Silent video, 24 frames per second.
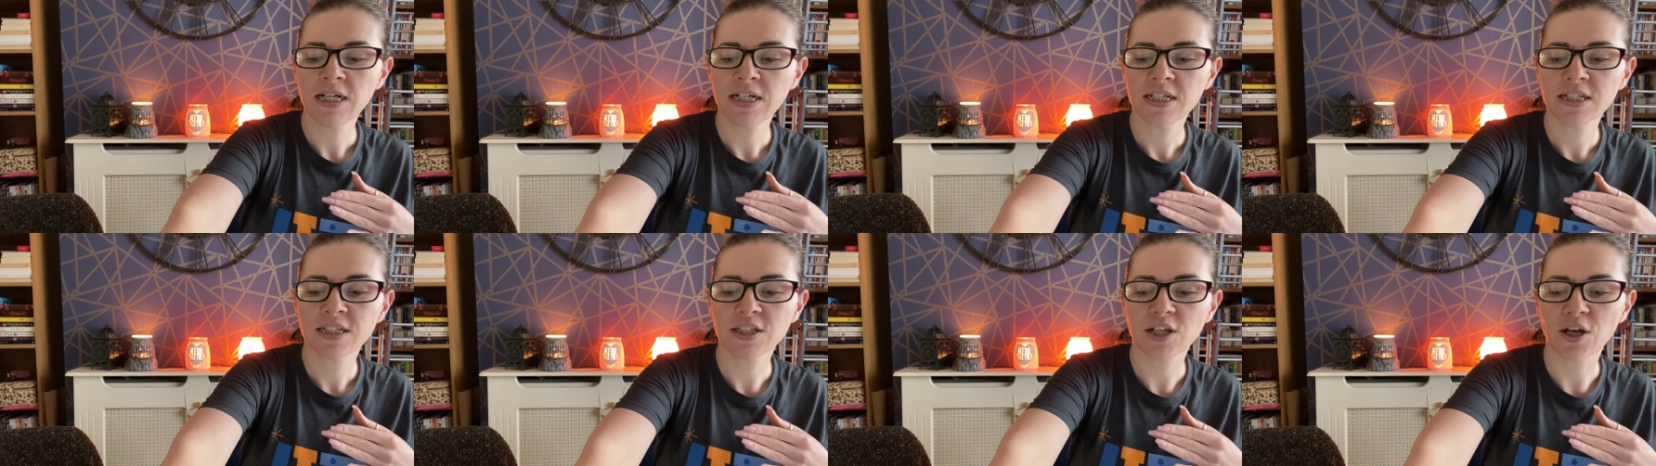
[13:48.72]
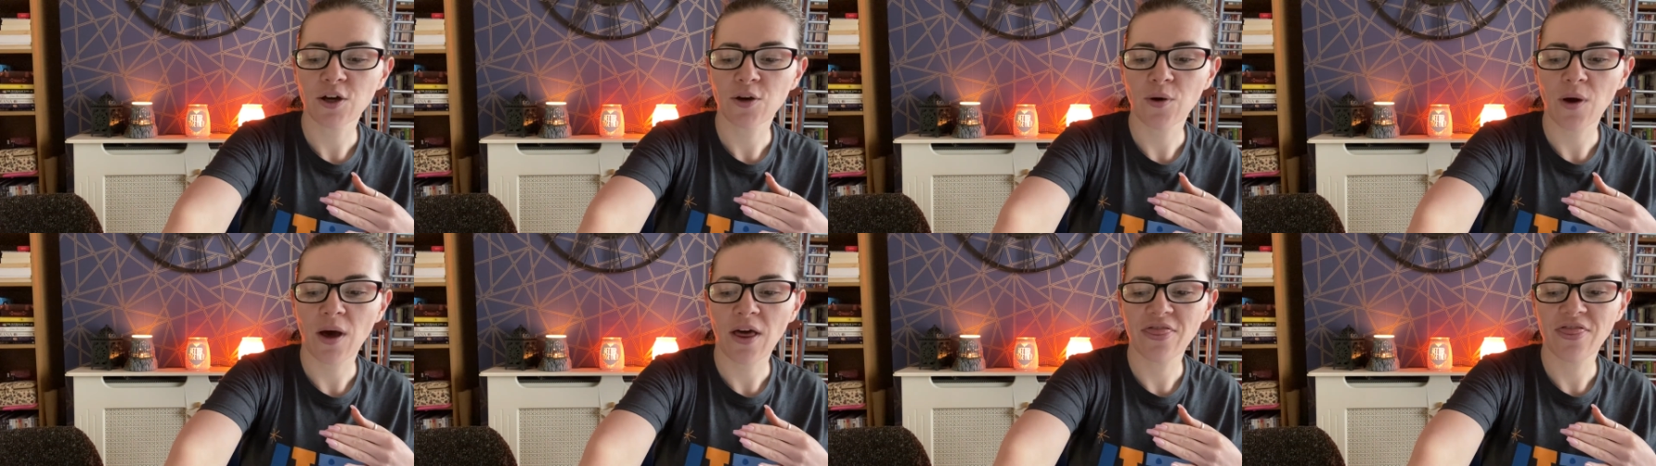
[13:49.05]

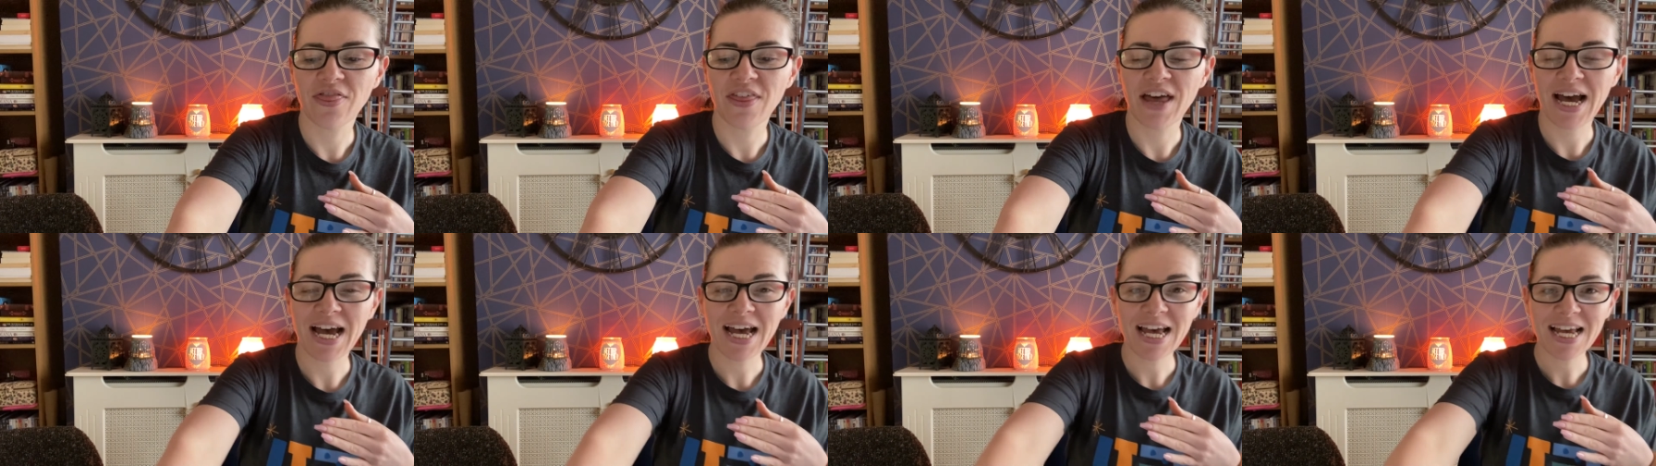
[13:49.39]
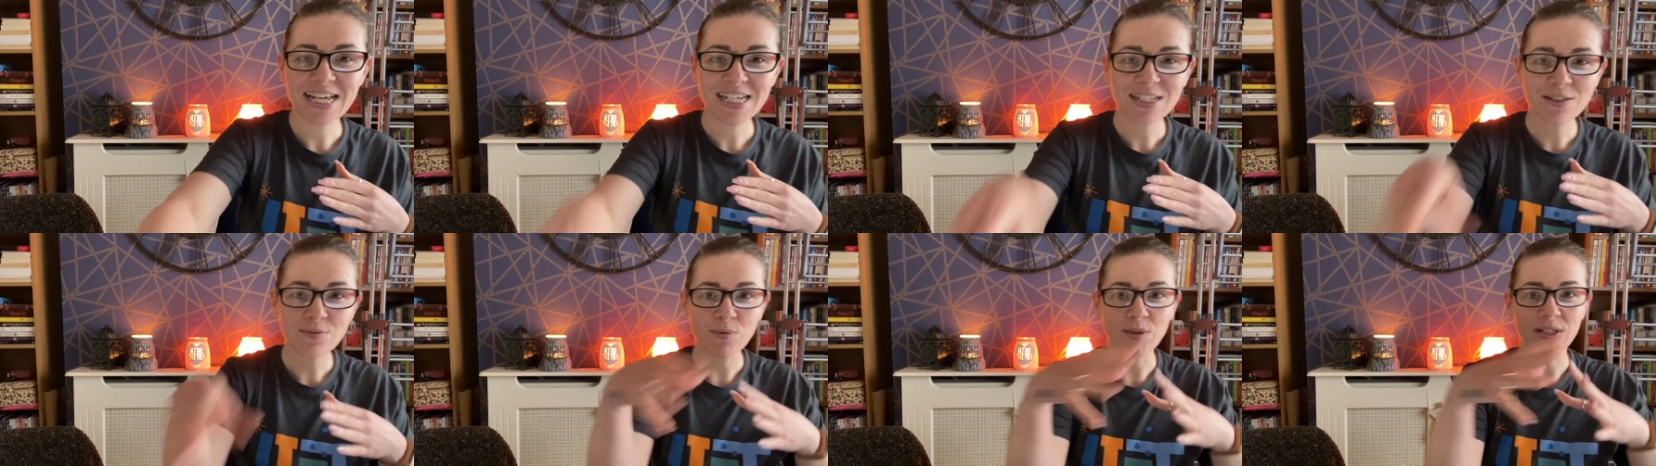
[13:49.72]
So that
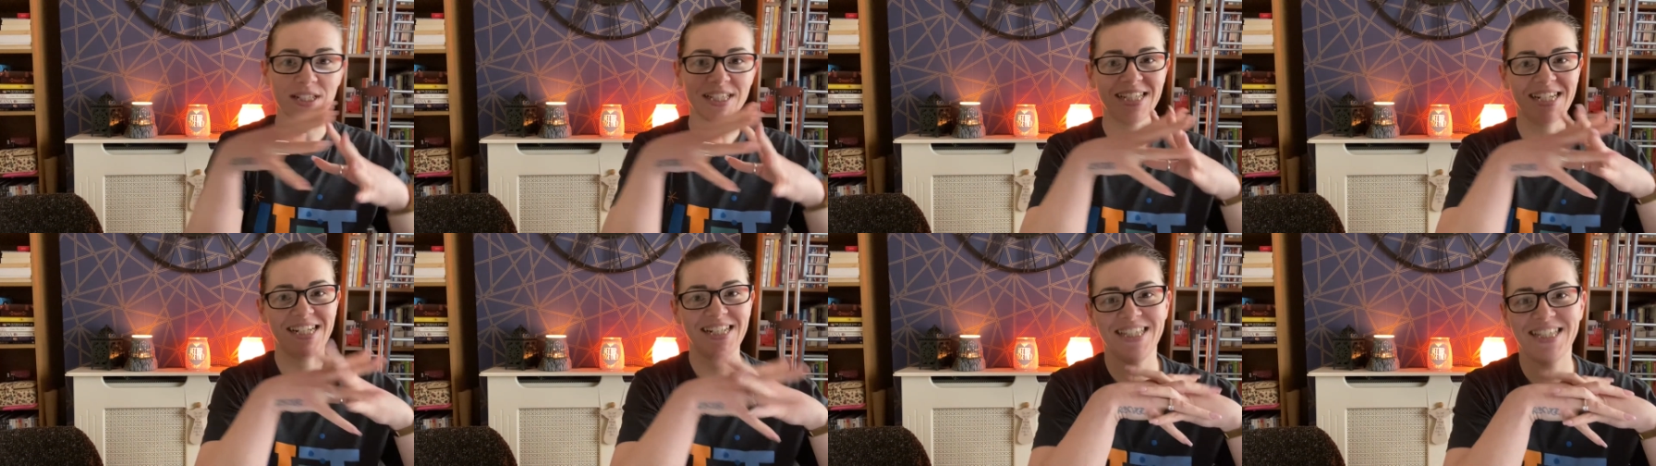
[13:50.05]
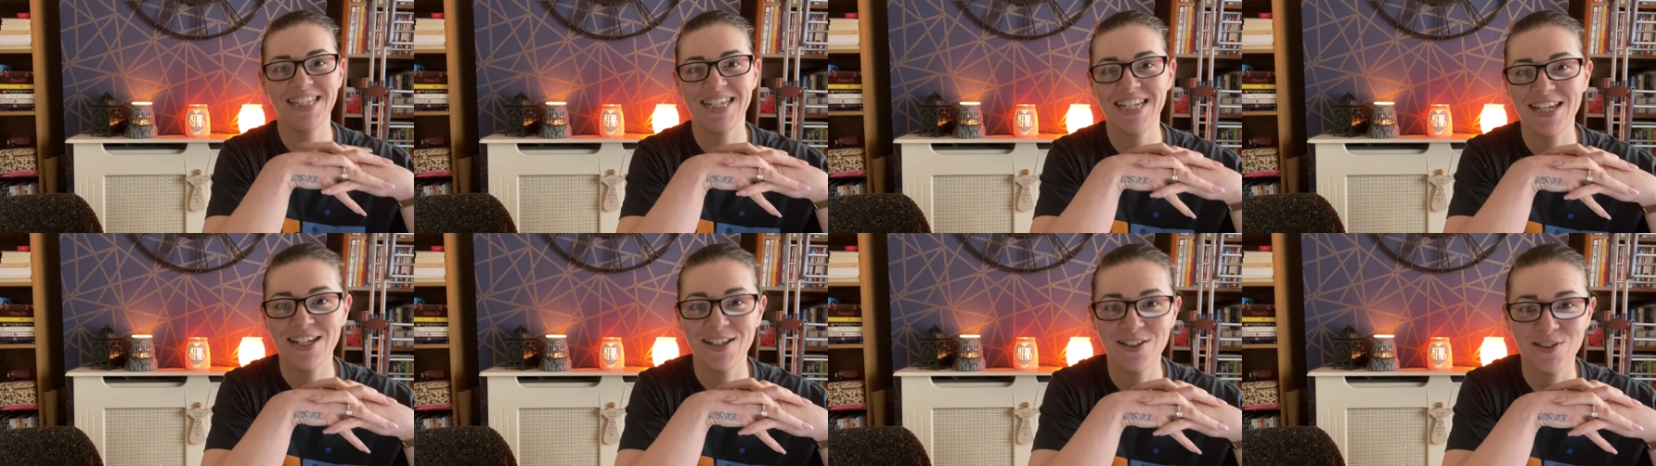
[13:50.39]
is what
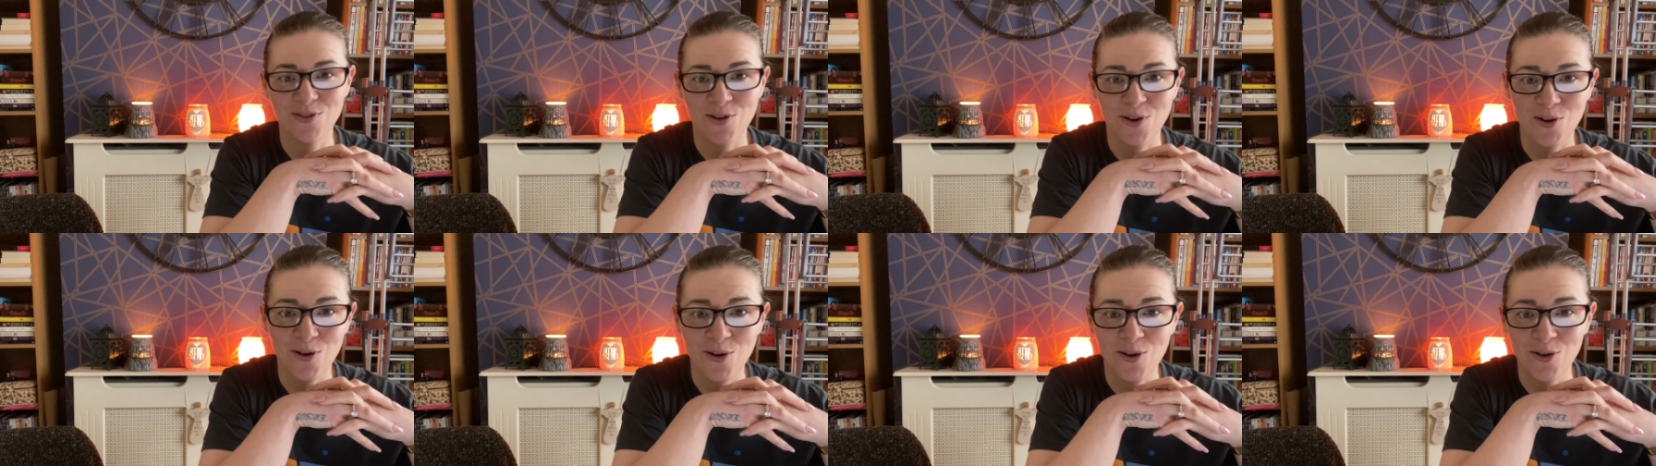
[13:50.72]
Scentsy has got